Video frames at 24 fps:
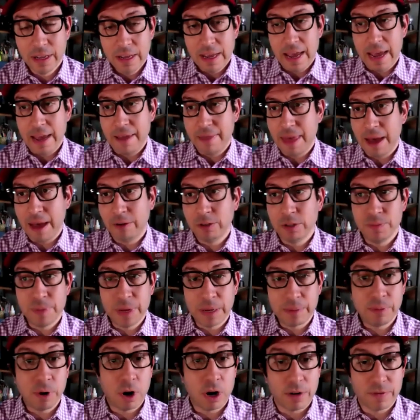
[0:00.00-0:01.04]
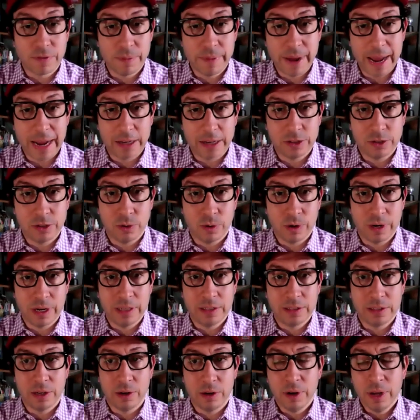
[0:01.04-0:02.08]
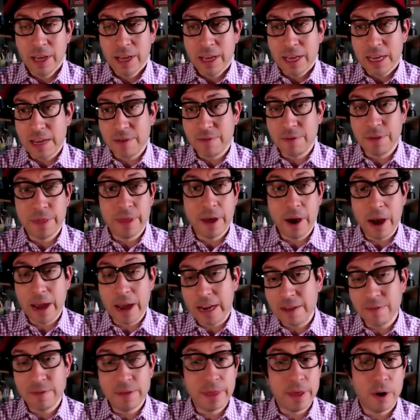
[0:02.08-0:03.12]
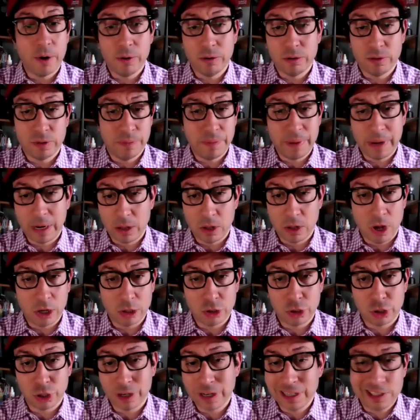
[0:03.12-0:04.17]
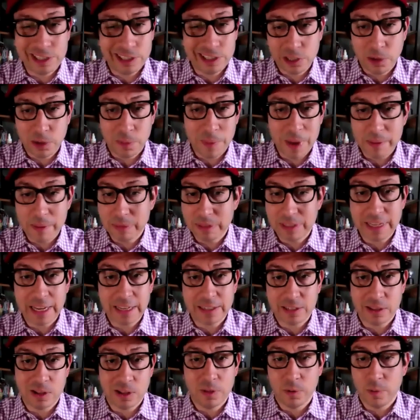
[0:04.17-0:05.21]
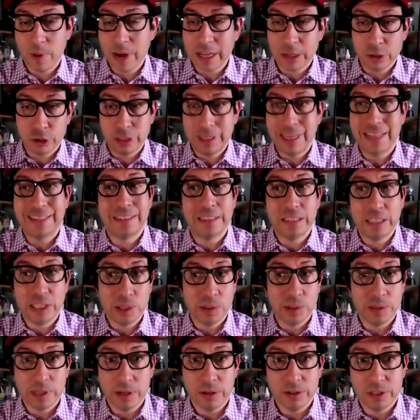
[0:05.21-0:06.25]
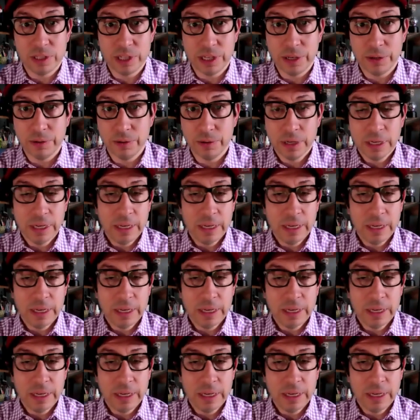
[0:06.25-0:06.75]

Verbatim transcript: And that was a big part of her backstory. And so even though, and even though it's been a long journey, she still made mistakes along the way, and she has to deal with those too.